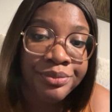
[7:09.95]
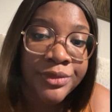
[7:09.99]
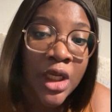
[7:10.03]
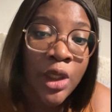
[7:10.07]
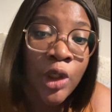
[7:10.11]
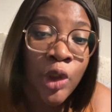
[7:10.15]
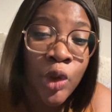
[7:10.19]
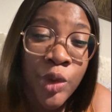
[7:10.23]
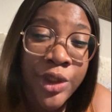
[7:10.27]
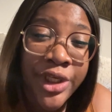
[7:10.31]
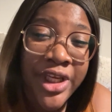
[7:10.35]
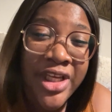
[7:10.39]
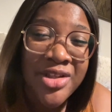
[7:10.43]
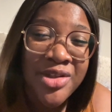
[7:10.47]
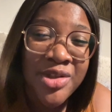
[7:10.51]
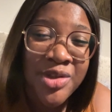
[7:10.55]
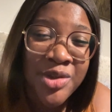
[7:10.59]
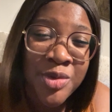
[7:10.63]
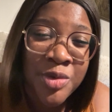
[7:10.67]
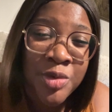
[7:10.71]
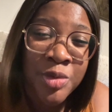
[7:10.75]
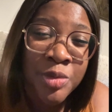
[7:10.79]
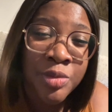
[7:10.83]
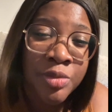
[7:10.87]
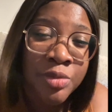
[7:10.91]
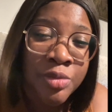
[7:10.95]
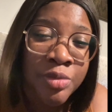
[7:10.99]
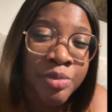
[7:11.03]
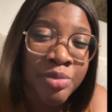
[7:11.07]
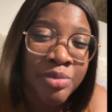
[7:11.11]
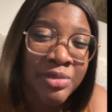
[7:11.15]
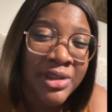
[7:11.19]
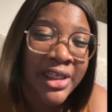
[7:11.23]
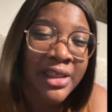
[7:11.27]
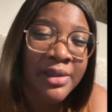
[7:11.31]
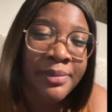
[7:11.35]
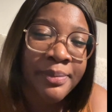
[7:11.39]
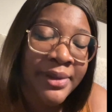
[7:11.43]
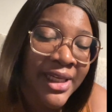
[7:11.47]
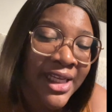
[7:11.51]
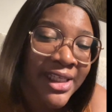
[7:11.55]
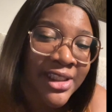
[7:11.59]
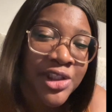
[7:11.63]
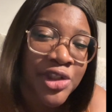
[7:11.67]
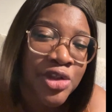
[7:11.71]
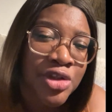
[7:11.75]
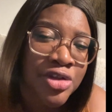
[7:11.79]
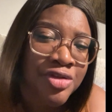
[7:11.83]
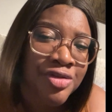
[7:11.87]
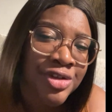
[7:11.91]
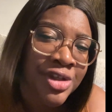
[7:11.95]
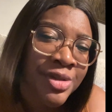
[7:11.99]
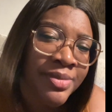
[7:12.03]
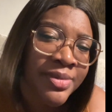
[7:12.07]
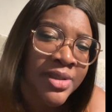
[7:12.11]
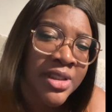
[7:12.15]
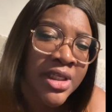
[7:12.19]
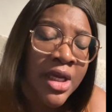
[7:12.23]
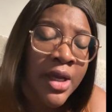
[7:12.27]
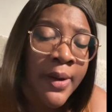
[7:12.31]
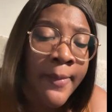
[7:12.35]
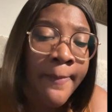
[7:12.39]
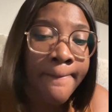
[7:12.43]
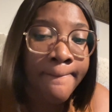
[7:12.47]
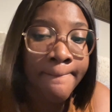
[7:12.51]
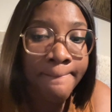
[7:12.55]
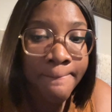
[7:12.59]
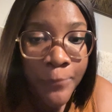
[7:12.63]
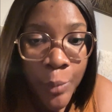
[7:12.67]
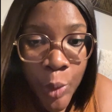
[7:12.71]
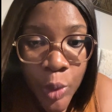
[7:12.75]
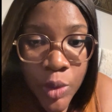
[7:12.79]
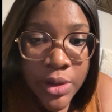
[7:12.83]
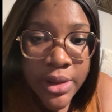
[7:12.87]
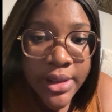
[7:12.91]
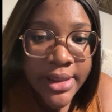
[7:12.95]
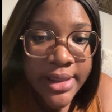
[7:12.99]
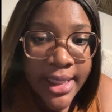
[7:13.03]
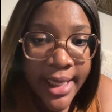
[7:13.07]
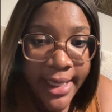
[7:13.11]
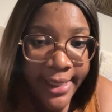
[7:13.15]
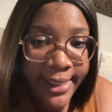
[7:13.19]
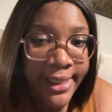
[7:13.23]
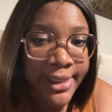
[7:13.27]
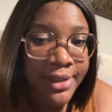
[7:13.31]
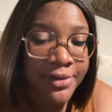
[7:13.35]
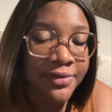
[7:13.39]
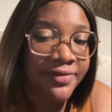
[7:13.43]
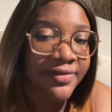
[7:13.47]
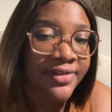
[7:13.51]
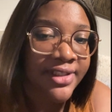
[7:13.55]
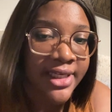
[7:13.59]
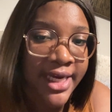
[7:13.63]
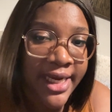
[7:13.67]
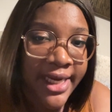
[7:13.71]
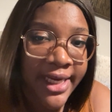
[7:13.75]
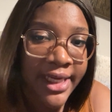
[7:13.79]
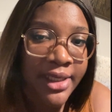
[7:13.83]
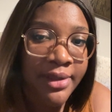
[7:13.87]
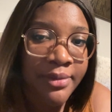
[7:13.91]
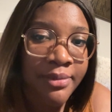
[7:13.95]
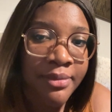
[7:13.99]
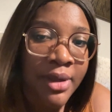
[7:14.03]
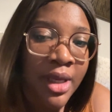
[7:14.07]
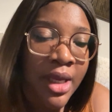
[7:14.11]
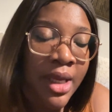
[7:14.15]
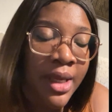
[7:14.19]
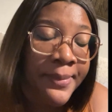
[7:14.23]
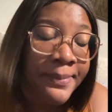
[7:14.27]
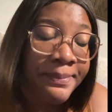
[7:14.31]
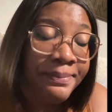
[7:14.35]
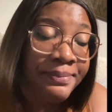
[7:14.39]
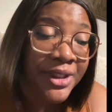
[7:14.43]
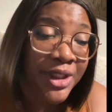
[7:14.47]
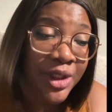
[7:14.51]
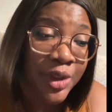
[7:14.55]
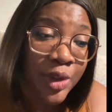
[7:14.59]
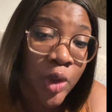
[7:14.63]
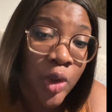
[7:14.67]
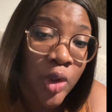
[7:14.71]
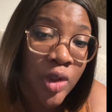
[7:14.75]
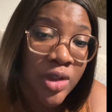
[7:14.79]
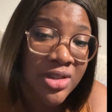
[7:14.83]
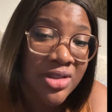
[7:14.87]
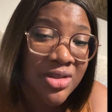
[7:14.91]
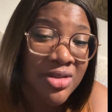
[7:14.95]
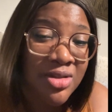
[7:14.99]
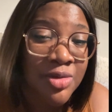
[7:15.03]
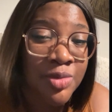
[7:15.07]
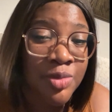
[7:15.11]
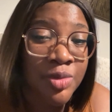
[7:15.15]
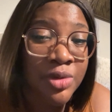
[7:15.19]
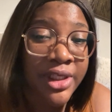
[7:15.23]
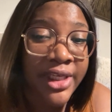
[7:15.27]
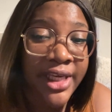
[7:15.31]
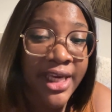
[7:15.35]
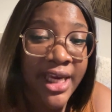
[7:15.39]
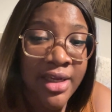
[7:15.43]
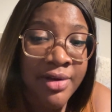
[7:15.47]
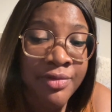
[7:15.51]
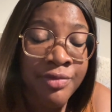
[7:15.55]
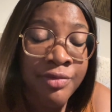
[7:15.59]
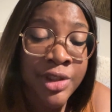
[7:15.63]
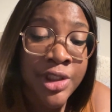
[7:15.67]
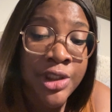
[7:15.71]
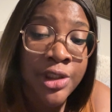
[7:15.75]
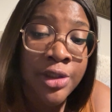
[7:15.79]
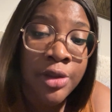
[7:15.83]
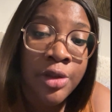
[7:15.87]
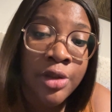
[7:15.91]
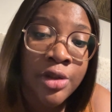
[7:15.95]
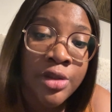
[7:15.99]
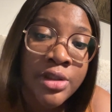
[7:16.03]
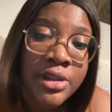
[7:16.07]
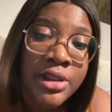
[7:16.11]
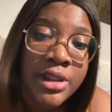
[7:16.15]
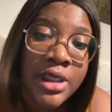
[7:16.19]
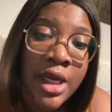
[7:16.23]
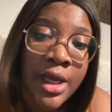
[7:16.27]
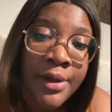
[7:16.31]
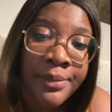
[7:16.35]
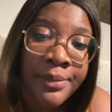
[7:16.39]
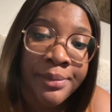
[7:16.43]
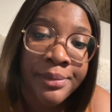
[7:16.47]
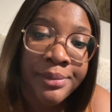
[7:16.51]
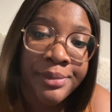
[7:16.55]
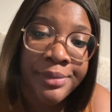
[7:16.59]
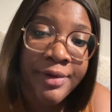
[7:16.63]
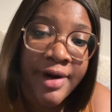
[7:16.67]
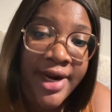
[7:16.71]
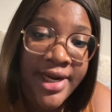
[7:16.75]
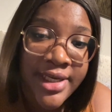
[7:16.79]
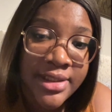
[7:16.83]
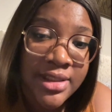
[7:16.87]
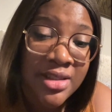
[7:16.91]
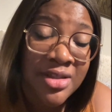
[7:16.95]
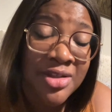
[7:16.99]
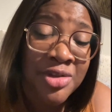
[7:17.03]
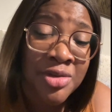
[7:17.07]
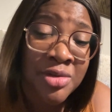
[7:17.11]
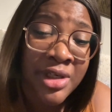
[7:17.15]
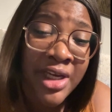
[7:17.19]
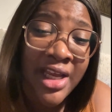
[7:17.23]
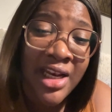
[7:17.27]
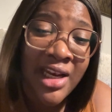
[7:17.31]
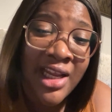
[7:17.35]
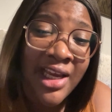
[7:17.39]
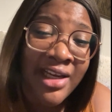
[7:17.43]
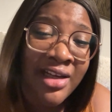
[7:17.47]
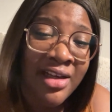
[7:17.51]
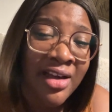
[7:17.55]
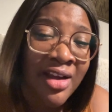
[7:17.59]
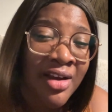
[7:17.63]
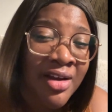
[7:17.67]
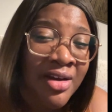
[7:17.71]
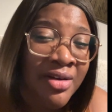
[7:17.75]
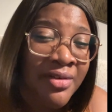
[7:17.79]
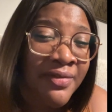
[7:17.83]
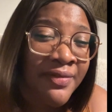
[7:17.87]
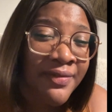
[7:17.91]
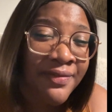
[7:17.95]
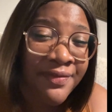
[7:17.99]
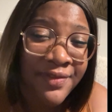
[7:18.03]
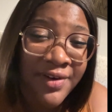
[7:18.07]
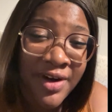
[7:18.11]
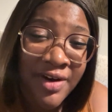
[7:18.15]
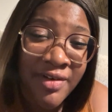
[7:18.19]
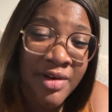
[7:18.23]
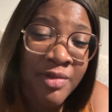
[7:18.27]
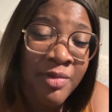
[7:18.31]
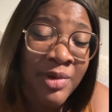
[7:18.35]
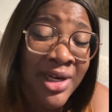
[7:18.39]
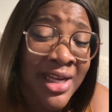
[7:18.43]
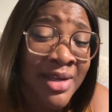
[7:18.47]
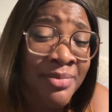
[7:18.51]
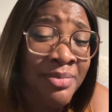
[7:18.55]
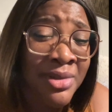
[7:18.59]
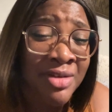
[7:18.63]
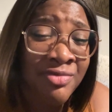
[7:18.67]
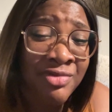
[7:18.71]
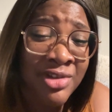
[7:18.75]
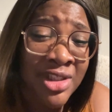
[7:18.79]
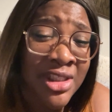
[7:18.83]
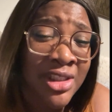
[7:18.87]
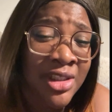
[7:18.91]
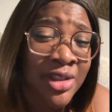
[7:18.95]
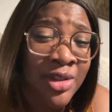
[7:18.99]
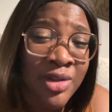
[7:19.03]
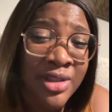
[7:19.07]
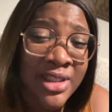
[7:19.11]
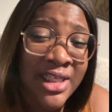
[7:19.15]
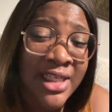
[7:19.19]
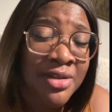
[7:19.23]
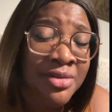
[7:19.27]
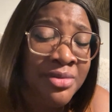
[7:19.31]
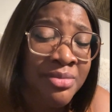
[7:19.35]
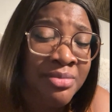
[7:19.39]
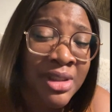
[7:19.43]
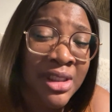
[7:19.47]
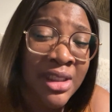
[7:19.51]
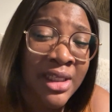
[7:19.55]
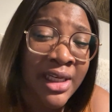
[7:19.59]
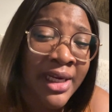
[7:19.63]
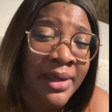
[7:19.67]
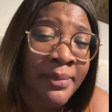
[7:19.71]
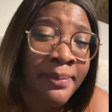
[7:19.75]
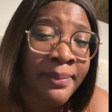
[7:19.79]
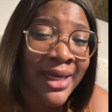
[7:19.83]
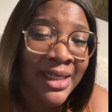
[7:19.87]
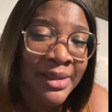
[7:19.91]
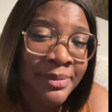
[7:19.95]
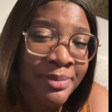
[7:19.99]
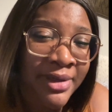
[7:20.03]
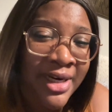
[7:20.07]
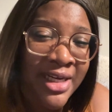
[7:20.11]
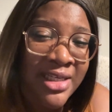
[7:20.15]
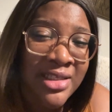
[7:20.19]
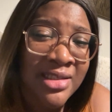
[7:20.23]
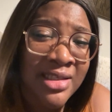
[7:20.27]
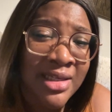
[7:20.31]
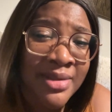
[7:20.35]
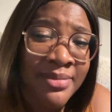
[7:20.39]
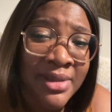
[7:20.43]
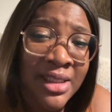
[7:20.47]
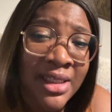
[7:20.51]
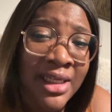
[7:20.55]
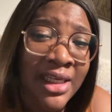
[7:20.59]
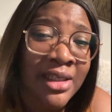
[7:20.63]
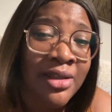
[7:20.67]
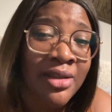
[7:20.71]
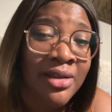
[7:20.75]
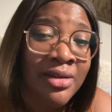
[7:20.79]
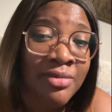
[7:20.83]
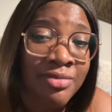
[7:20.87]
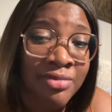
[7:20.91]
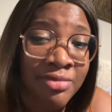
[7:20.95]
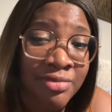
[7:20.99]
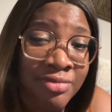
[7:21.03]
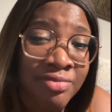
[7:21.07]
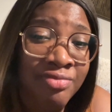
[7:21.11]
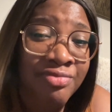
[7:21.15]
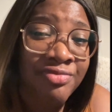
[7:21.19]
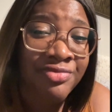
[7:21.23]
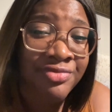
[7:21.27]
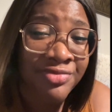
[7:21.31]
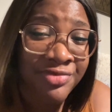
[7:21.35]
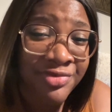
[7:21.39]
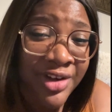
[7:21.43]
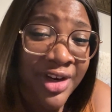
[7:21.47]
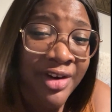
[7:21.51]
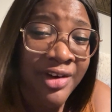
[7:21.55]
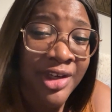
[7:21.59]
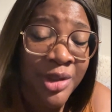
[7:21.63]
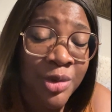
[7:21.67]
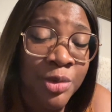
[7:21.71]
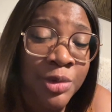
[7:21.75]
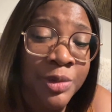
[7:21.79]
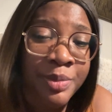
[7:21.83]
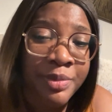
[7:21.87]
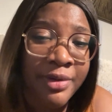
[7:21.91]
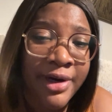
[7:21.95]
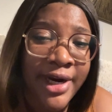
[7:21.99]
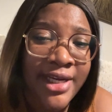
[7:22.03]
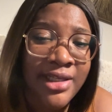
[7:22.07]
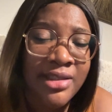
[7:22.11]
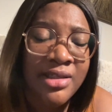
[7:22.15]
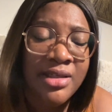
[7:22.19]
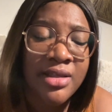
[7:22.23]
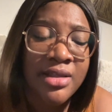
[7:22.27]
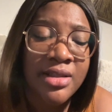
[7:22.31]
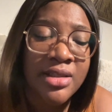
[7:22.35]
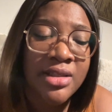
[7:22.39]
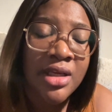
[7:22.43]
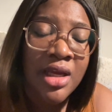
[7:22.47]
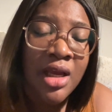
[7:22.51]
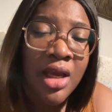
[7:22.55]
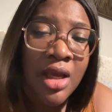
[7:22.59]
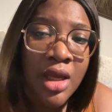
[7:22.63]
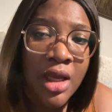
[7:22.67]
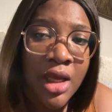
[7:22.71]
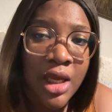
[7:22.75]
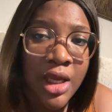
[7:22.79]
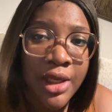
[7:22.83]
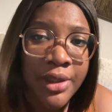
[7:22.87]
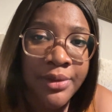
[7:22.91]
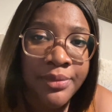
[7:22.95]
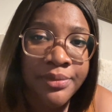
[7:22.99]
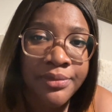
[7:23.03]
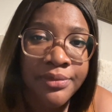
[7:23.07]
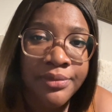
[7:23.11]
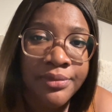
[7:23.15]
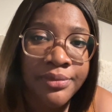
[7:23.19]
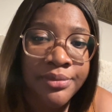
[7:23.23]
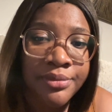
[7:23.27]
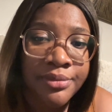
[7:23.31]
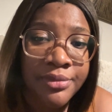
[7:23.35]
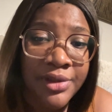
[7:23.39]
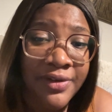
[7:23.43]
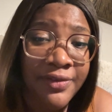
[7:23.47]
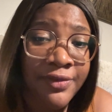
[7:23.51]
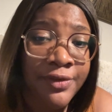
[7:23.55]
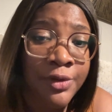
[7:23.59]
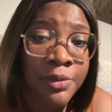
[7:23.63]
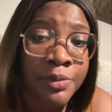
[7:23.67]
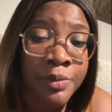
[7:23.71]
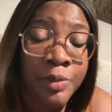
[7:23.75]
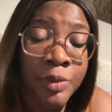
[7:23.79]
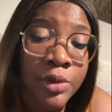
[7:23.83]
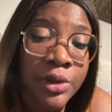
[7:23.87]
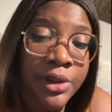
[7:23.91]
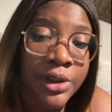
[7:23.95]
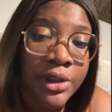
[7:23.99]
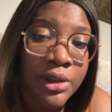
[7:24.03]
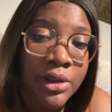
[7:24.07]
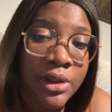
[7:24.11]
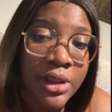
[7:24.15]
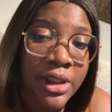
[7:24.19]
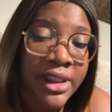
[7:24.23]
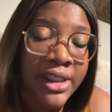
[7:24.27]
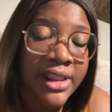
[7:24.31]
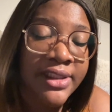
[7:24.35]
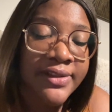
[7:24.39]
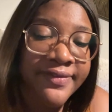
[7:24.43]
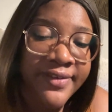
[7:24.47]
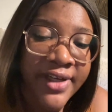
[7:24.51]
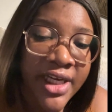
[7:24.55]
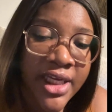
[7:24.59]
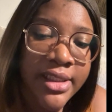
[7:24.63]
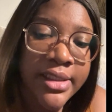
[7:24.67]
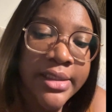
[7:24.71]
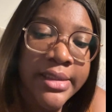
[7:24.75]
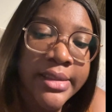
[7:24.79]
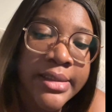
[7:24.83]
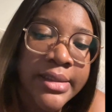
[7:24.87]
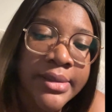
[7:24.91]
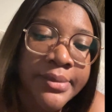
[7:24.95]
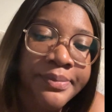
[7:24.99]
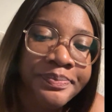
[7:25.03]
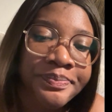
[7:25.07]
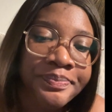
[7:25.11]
look into like planning your trips months ahead of time, because you will get ridiculous prices. You get like when I mean ridiculous, I don't mean like bad prices, I mean like very good prices if you book in advance.